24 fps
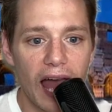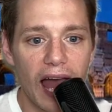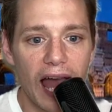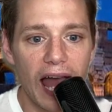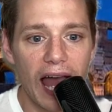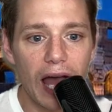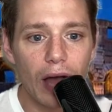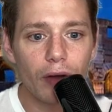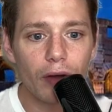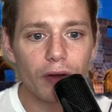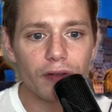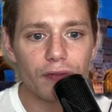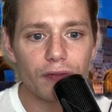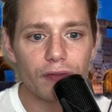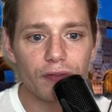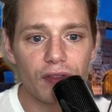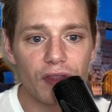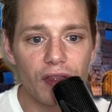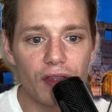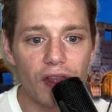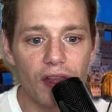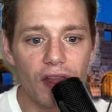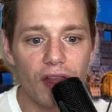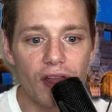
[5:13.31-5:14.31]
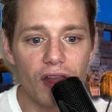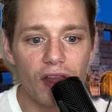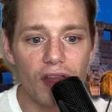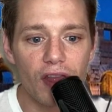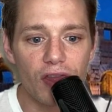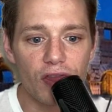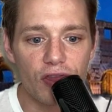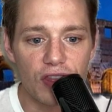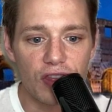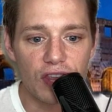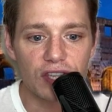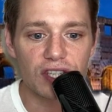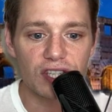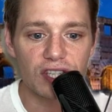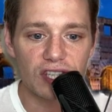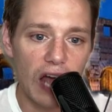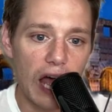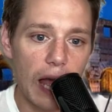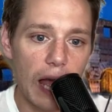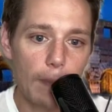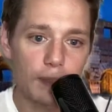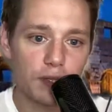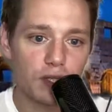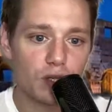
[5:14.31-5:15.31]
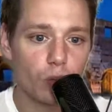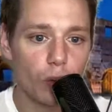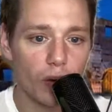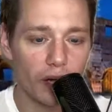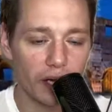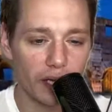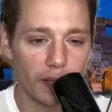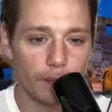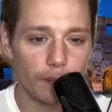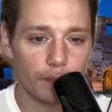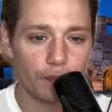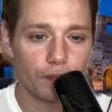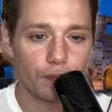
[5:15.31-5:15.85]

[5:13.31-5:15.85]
out of this top 20?